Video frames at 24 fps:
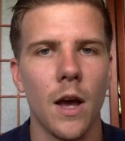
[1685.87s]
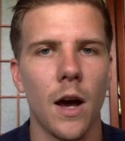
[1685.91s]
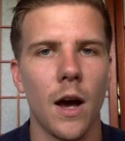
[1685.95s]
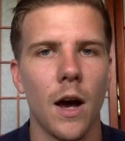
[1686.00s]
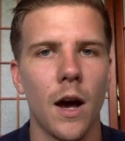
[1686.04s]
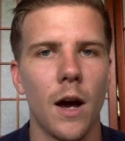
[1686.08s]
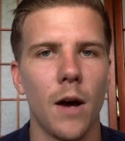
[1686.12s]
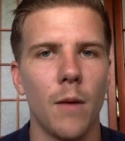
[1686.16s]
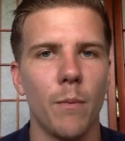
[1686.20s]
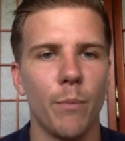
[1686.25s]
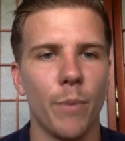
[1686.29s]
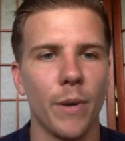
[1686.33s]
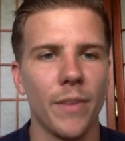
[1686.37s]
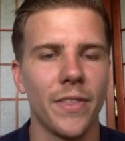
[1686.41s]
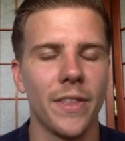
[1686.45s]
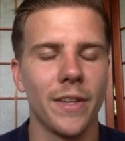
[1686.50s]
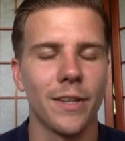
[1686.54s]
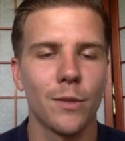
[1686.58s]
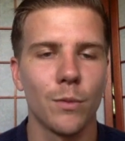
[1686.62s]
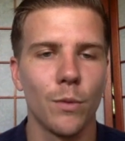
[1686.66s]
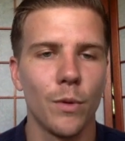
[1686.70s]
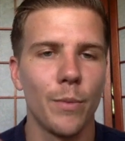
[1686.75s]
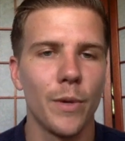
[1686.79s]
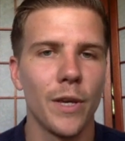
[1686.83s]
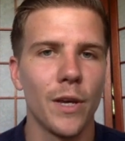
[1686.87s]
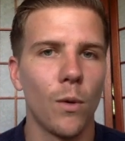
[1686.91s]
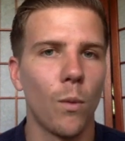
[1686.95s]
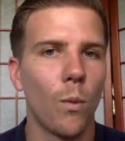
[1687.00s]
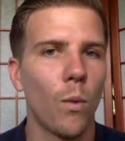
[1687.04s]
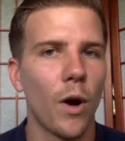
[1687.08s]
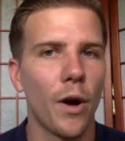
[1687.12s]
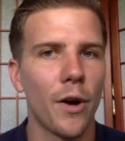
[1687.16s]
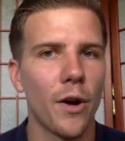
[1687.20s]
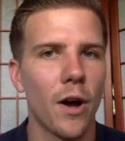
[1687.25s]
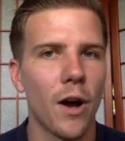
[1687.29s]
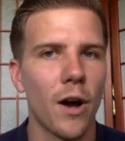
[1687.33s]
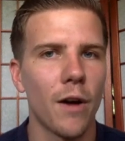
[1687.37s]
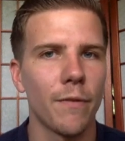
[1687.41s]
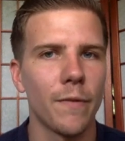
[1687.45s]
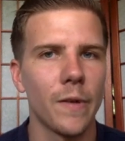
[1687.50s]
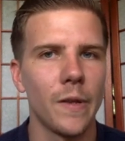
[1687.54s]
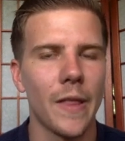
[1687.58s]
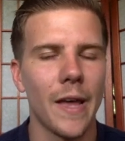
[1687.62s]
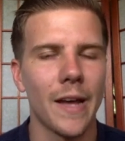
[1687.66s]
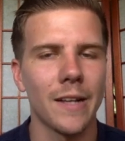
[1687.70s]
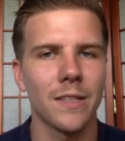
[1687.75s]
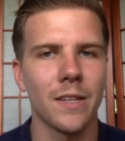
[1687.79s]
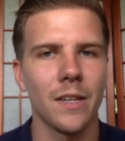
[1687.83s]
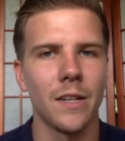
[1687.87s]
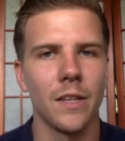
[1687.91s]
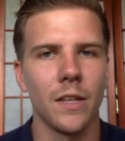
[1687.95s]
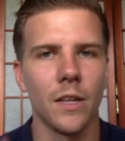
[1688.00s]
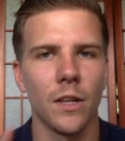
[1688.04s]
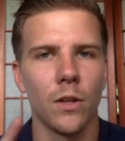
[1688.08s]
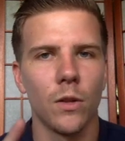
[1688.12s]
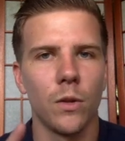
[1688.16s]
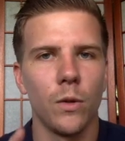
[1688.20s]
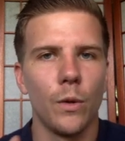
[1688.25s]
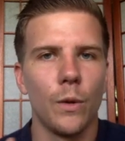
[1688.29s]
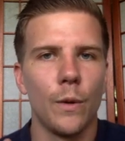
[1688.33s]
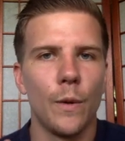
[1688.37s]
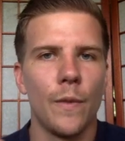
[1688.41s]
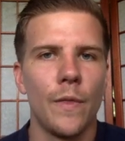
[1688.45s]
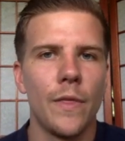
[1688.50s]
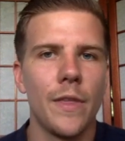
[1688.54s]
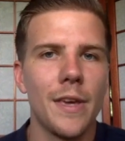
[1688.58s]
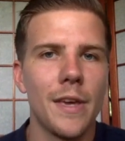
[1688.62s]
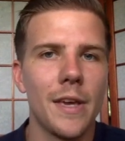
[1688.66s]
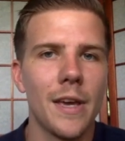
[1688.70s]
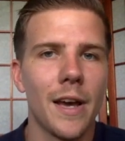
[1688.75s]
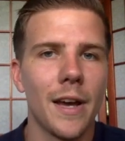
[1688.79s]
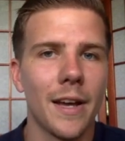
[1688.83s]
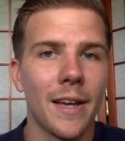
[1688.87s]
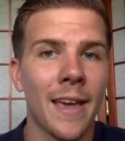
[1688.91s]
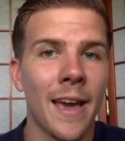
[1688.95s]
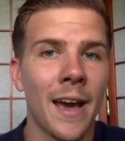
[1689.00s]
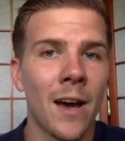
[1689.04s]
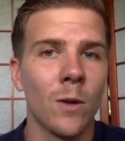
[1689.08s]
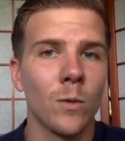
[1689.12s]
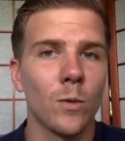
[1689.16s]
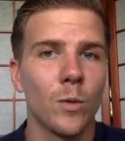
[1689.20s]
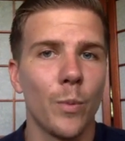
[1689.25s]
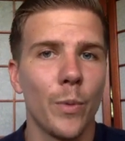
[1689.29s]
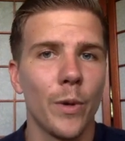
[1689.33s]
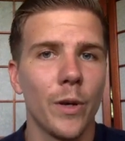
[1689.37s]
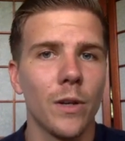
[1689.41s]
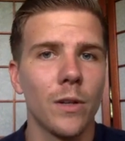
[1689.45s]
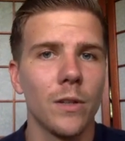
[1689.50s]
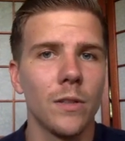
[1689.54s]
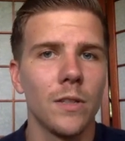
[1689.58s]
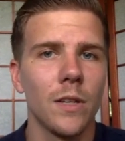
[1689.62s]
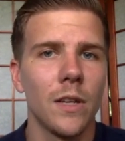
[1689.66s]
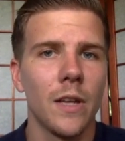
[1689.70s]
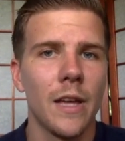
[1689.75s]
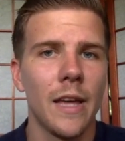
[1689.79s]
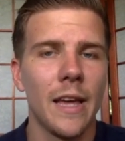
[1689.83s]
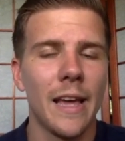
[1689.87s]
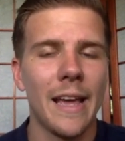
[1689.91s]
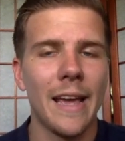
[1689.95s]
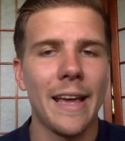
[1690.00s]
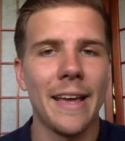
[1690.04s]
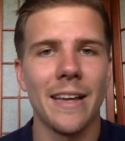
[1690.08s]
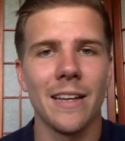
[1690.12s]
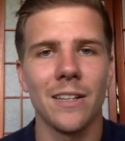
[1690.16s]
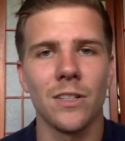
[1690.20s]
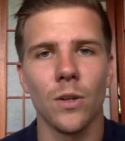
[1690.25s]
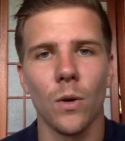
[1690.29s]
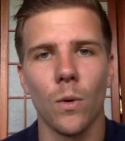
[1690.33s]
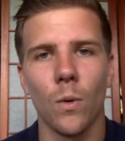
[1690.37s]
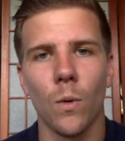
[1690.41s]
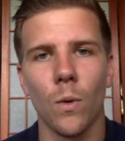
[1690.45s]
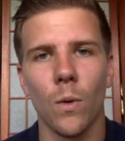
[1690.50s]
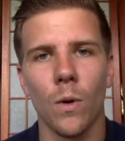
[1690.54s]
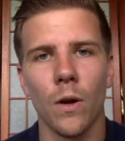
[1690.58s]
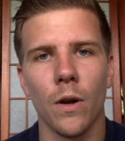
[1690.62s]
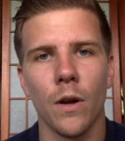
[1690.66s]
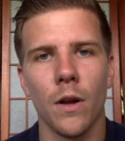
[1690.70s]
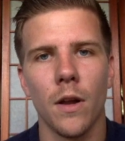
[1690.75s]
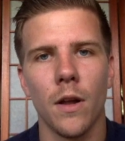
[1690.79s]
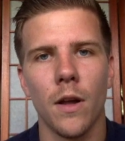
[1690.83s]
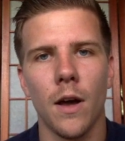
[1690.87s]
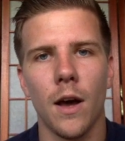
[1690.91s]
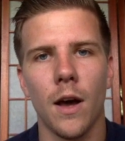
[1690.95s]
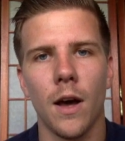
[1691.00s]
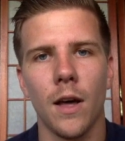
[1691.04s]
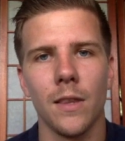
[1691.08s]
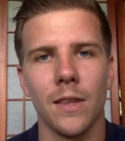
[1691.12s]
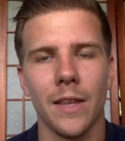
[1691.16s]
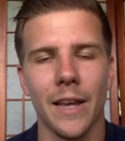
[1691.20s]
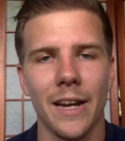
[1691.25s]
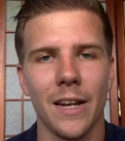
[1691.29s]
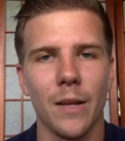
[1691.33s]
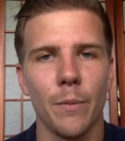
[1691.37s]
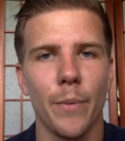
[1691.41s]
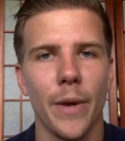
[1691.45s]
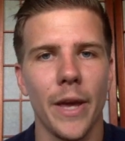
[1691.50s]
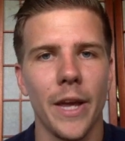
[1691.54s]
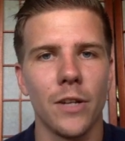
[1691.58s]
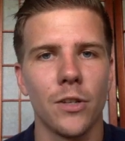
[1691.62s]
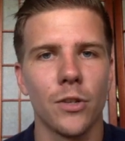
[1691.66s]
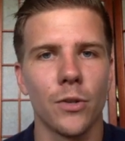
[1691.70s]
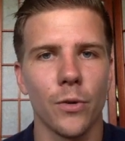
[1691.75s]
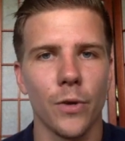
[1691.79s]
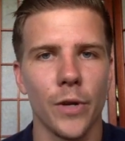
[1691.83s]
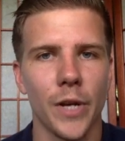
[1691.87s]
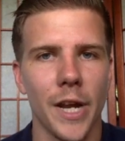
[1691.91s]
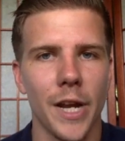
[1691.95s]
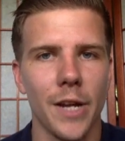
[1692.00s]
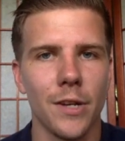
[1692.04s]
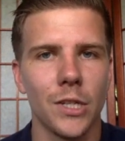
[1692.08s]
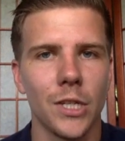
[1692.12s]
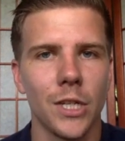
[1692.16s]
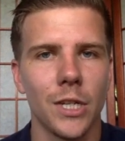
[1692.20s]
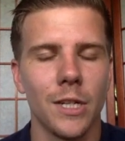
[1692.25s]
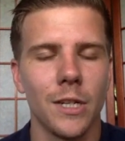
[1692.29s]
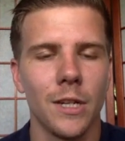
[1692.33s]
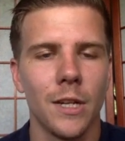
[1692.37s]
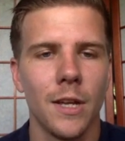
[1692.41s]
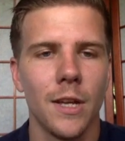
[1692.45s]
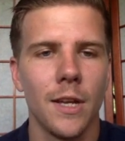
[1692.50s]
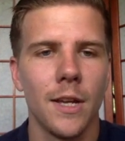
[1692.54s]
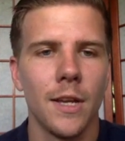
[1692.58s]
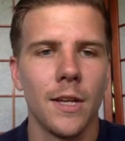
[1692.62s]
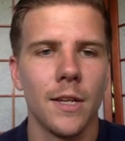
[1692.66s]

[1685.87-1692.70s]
But this would be a one-off, and that's going to include the account build and or landing page creation.